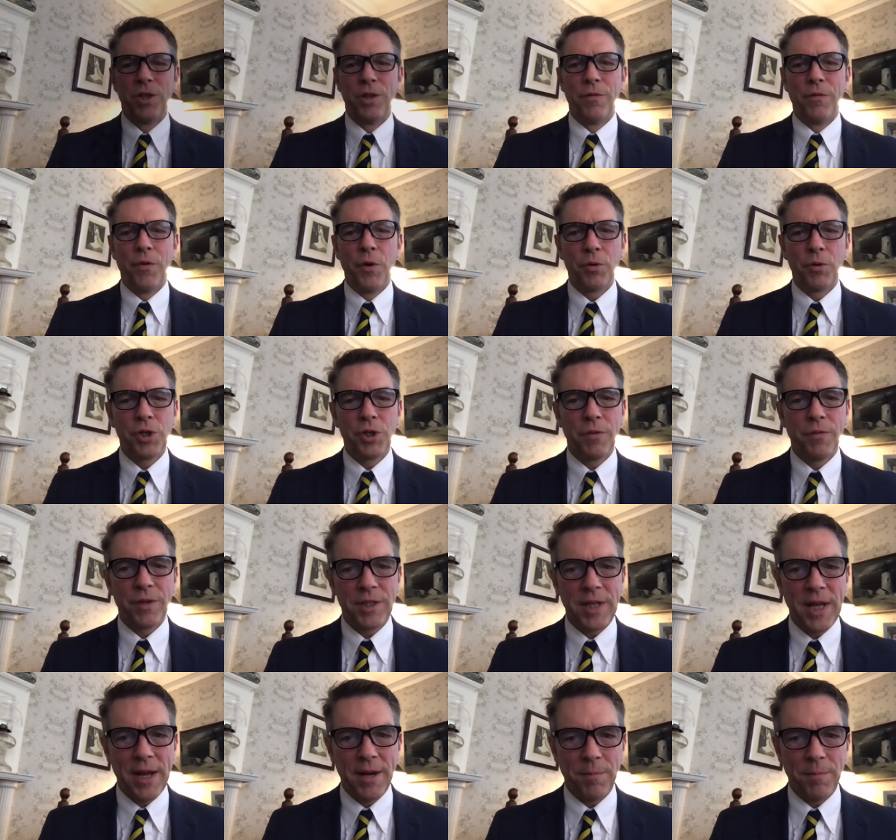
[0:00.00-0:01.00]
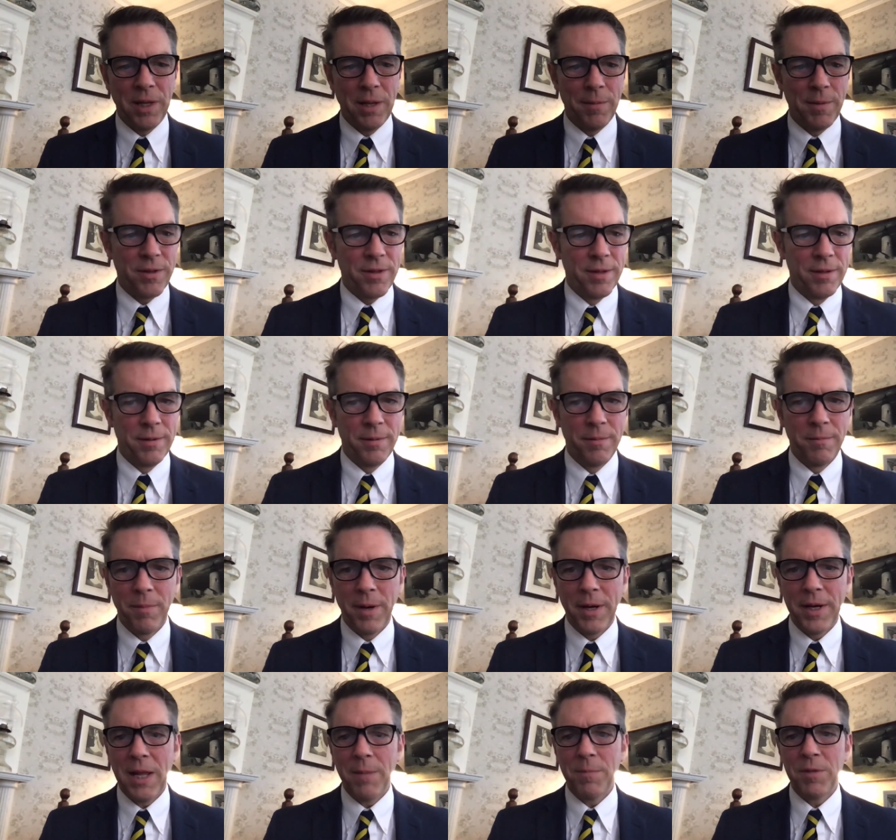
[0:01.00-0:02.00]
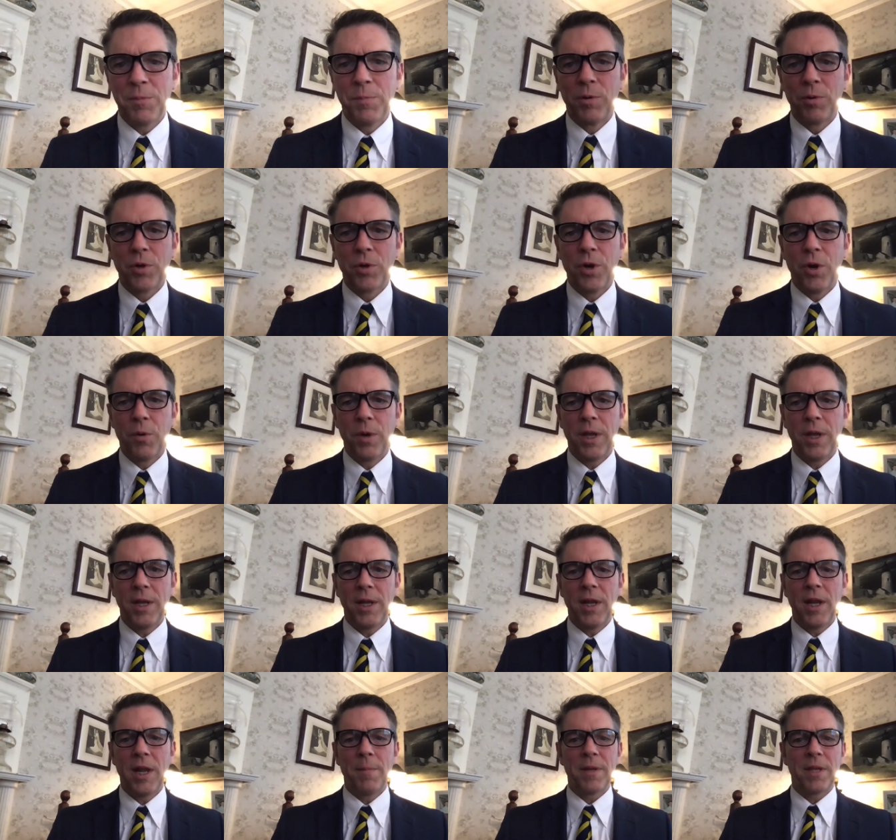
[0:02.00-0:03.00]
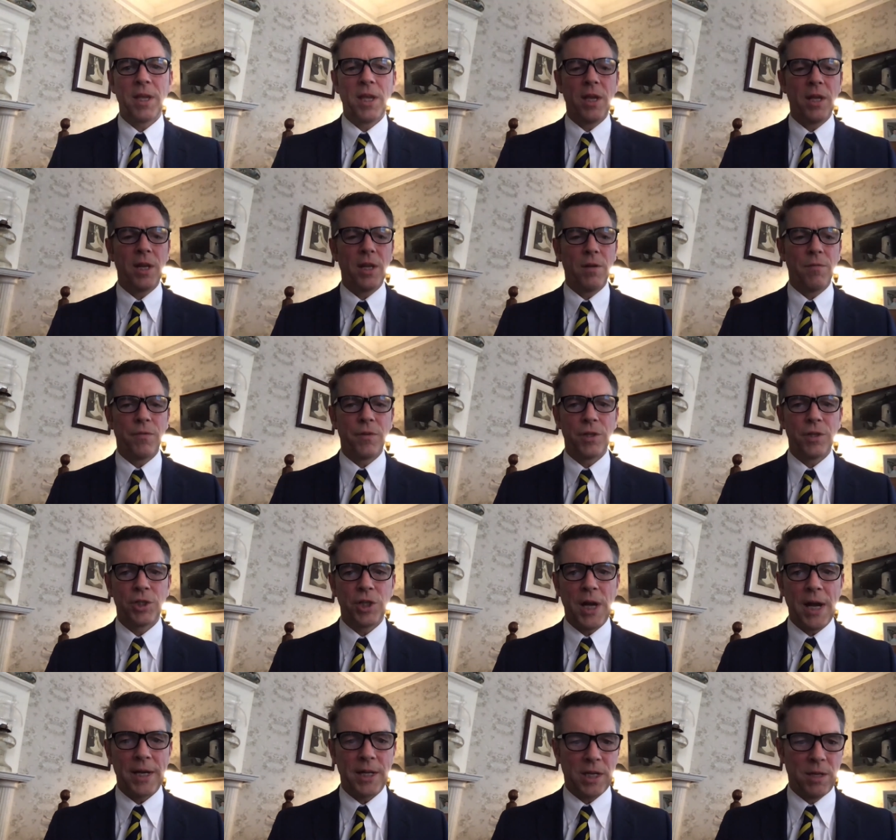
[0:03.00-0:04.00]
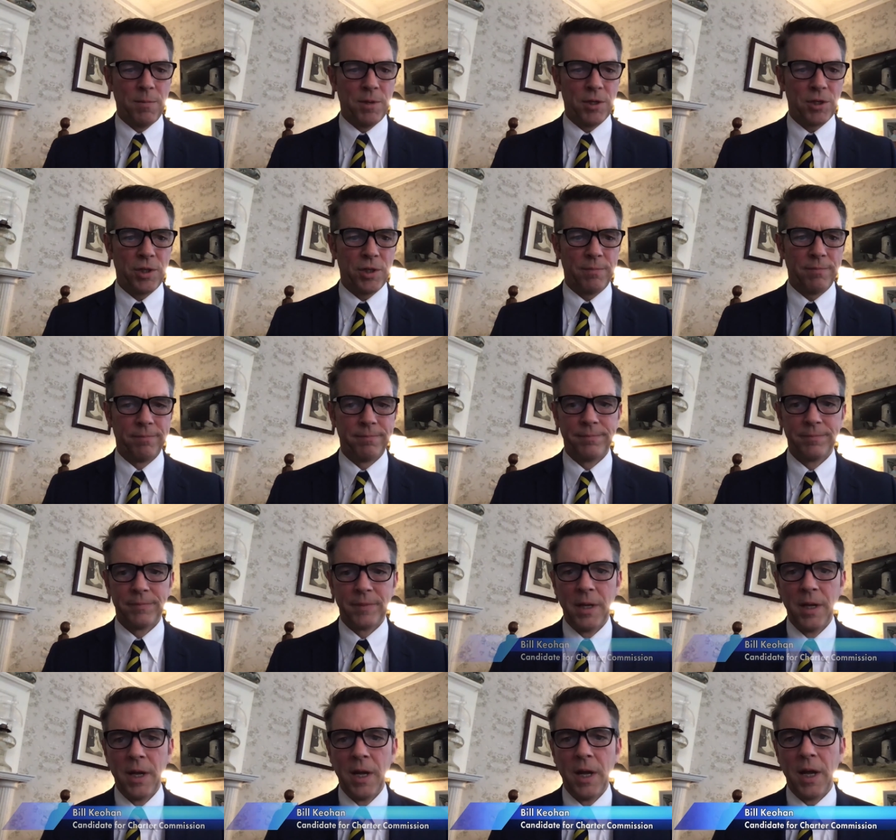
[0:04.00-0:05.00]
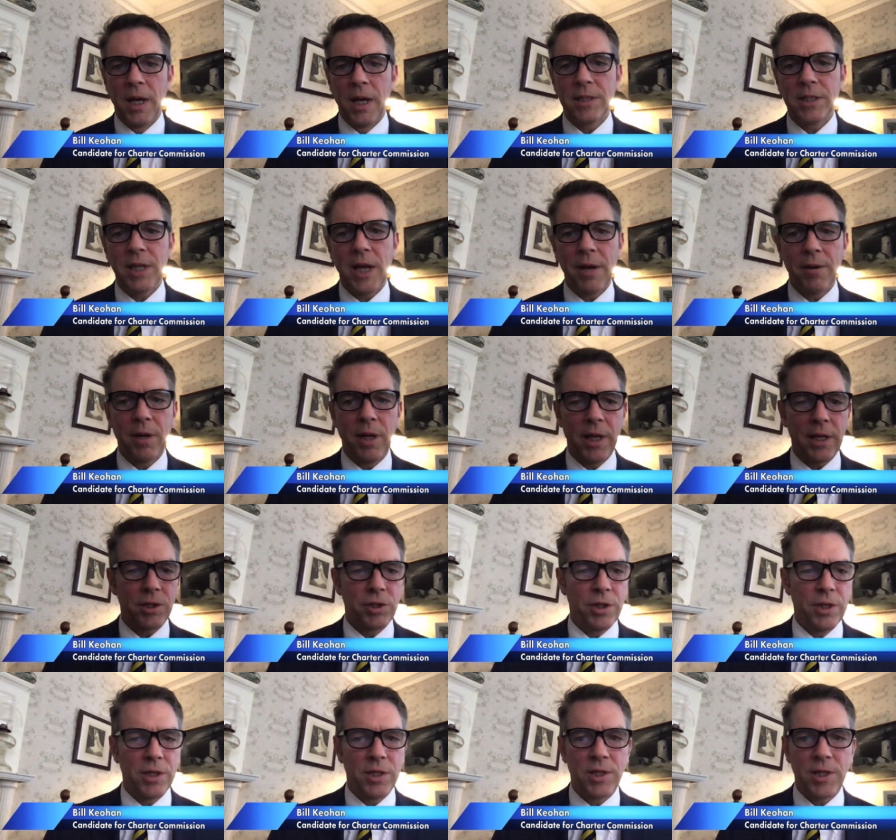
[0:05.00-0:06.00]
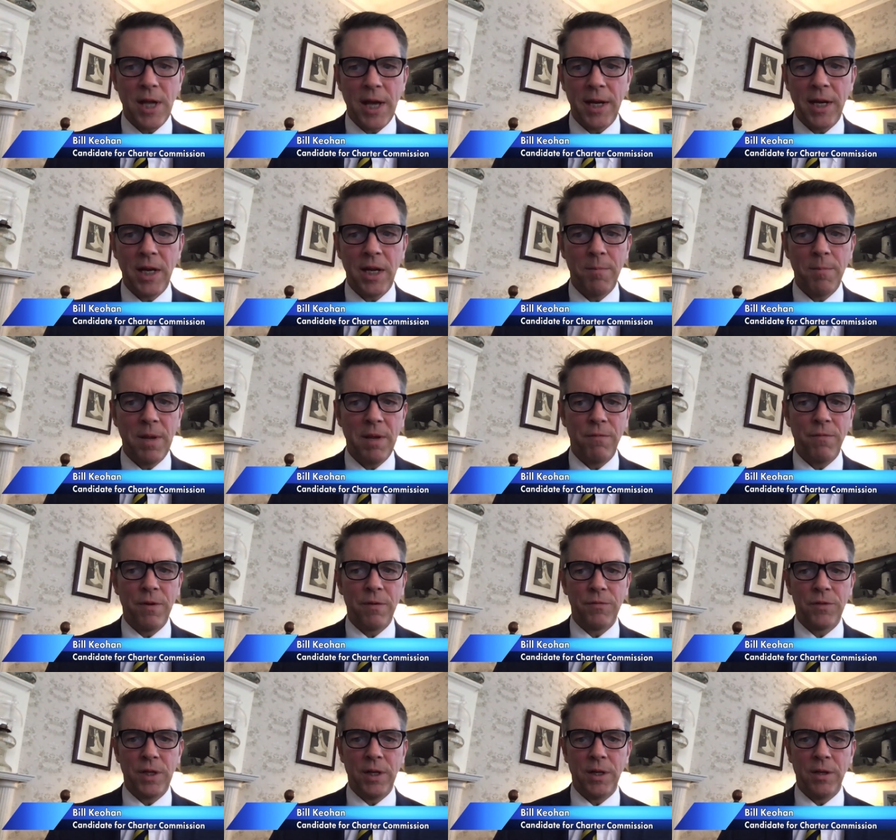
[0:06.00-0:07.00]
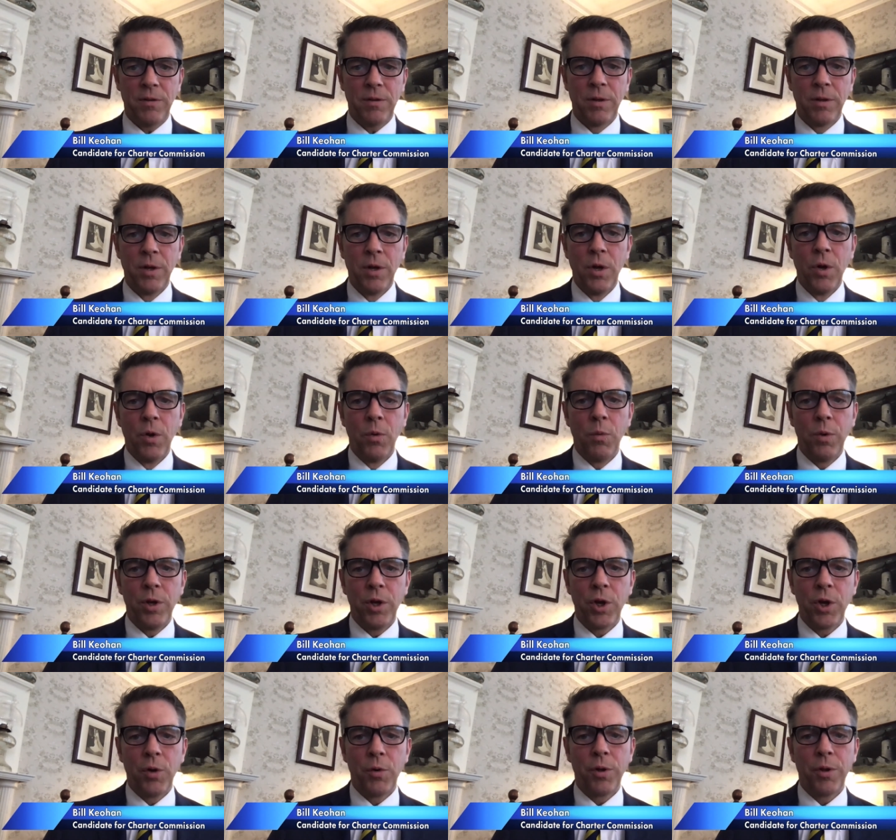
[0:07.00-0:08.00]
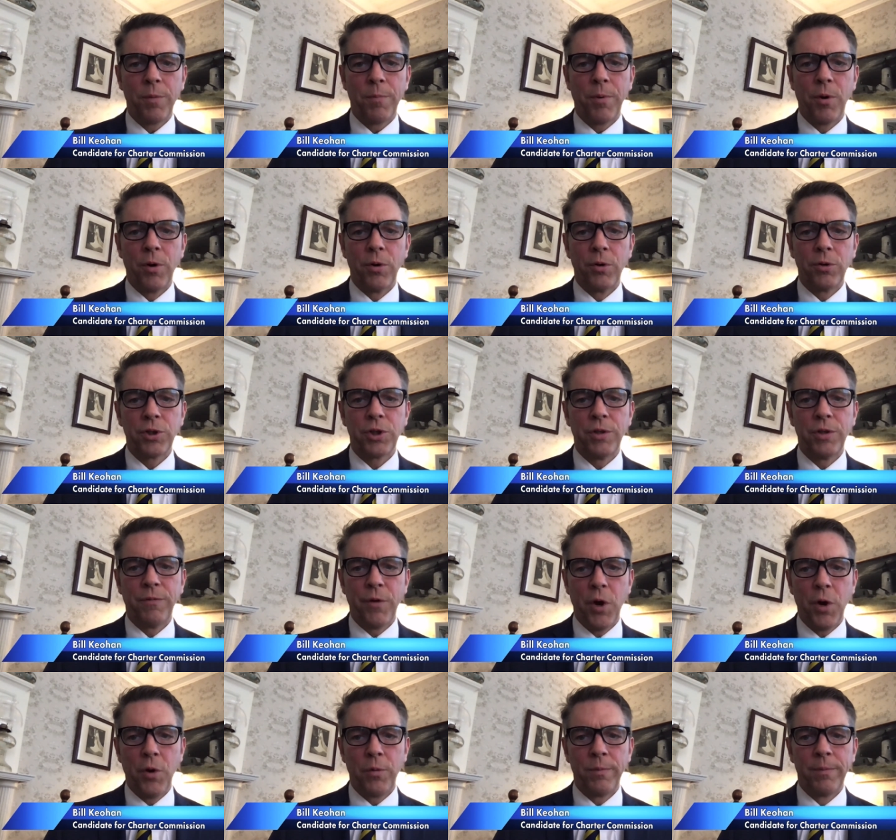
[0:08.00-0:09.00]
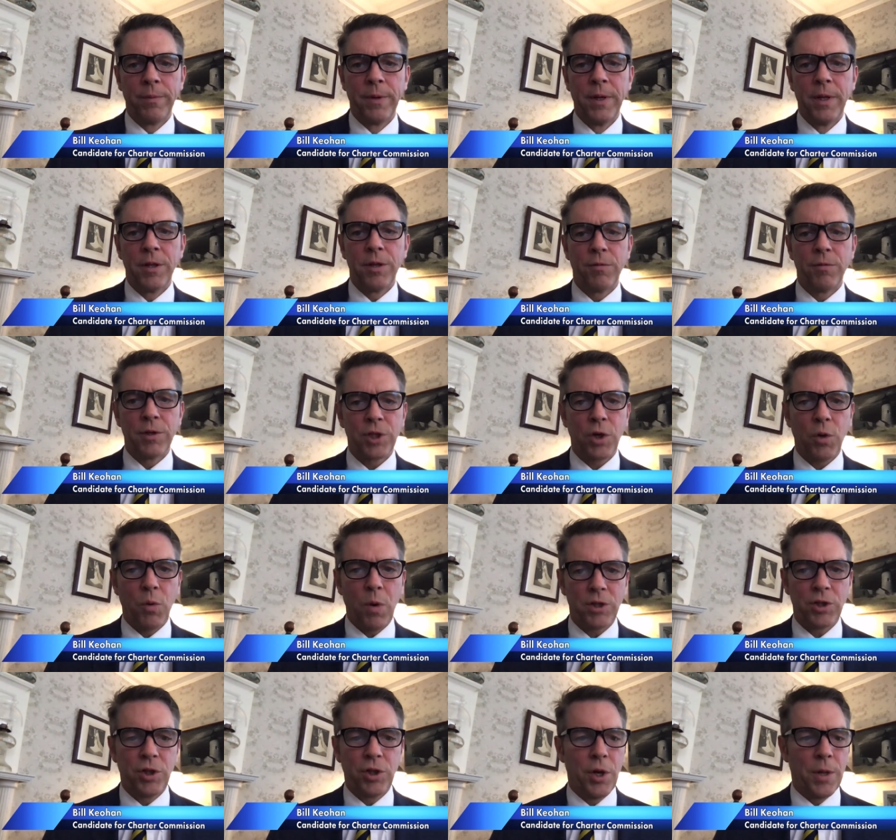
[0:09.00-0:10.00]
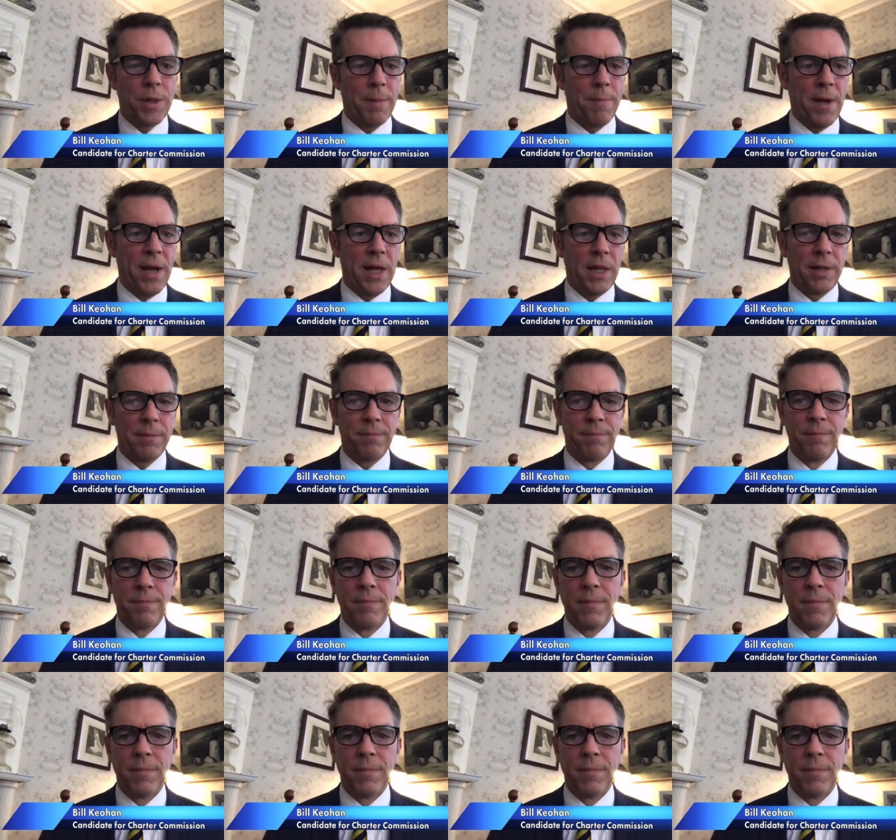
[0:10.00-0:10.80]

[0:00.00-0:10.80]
To the voters of the town of Plymouth, my name is Bill Keohan and I'm a candidate for the Charter Commission. Our town election is Saturday, May 15th. When you go to the polls to vote, there is a question on the ballot.